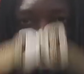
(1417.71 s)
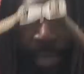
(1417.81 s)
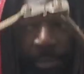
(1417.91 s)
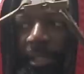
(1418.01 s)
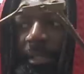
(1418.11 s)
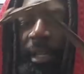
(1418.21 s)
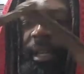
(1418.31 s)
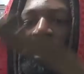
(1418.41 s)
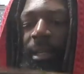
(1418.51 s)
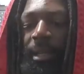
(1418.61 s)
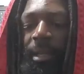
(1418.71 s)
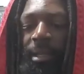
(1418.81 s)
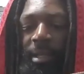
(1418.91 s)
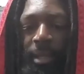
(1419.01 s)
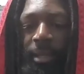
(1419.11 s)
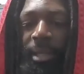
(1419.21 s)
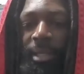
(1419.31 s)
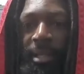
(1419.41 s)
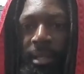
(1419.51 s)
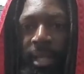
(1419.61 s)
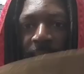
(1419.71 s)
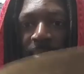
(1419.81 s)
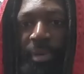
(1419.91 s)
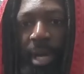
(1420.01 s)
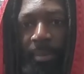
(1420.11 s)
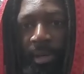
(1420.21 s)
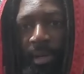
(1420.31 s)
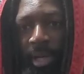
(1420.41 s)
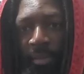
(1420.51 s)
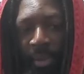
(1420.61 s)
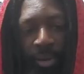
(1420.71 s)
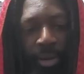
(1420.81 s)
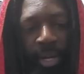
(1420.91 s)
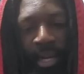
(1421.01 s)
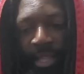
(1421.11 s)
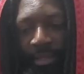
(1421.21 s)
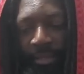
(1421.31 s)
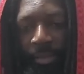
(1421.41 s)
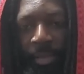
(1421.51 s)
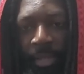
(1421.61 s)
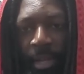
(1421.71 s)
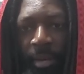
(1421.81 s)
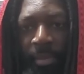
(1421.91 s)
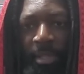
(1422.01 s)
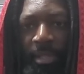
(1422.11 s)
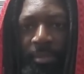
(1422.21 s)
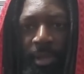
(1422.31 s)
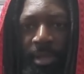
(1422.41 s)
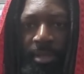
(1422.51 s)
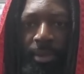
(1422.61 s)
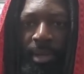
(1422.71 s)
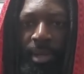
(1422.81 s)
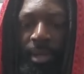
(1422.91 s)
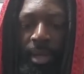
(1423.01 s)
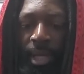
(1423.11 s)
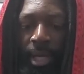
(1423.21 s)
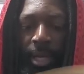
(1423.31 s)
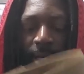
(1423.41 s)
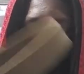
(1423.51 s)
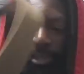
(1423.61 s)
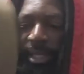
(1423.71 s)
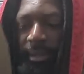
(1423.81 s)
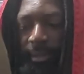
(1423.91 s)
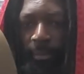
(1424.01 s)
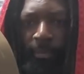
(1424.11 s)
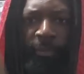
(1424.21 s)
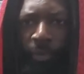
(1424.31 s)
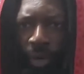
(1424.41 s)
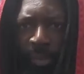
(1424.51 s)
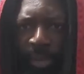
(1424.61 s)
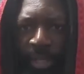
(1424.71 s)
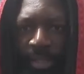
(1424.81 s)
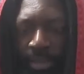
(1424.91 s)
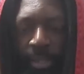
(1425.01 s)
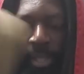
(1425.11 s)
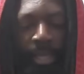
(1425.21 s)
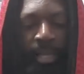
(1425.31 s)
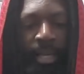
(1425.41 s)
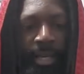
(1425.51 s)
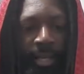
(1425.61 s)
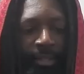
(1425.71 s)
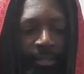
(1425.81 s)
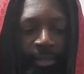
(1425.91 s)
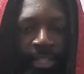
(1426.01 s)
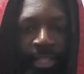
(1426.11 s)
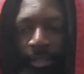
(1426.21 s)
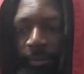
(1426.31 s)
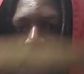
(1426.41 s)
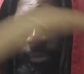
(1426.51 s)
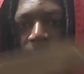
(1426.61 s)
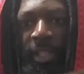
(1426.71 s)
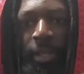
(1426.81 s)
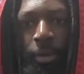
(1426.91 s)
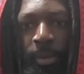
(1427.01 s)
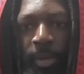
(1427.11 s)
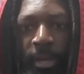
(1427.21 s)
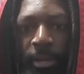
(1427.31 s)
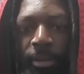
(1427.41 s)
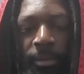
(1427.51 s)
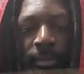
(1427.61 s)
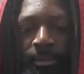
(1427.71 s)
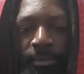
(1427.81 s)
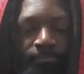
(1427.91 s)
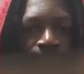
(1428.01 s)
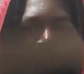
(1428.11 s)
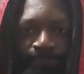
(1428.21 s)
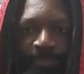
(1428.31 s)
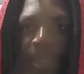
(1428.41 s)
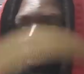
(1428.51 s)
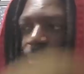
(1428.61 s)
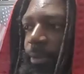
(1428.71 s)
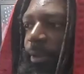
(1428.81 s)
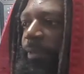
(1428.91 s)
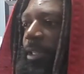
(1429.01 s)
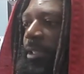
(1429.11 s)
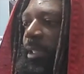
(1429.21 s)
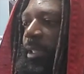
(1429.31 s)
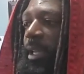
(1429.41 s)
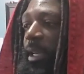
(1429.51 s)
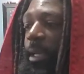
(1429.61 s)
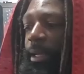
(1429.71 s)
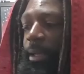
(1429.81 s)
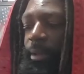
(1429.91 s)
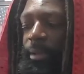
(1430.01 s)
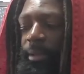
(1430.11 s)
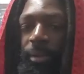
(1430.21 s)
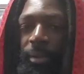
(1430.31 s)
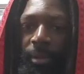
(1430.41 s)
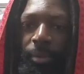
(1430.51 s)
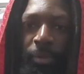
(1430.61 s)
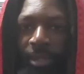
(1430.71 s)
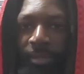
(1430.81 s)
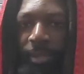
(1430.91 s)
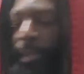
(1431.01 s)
option, alright? So this is a proper gun belt. I got this from an Army surplus store. It was like 40 bucks. Rigid, cobra buckle, simple, fish it, works pretty